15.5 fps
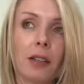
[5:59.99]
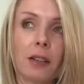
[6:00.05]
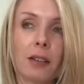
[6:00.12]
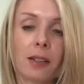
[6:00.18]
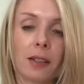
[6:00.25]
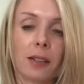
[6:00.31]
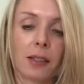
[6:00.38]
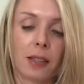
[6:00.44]

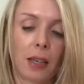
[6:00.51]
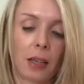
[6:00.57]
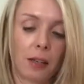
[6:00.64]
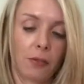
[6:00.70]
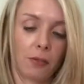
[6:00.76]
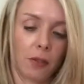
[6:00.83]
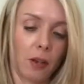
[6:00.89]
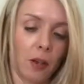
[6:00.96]
nice and
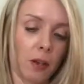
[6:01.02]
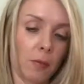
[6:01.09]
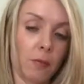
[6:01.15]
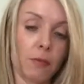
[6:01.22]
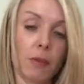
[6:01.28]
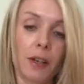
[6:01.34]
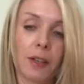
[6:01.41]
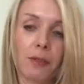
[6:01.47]
safe,
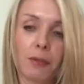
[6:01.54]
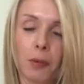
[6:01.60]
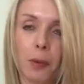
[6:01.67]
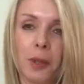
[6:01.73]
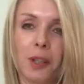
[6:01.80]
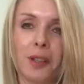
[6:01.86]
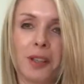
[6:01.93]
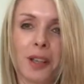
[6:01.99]
ready for
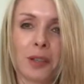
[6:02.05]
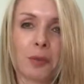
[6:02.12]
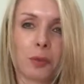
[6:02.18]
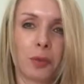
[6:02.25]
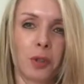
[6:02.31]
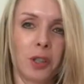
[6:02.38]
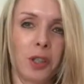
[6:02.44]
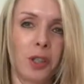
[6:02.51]
when you
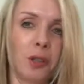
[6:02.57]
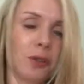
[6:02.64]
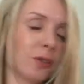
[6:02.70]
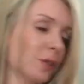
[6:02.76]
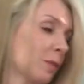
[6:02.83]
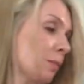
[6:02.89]
next want to use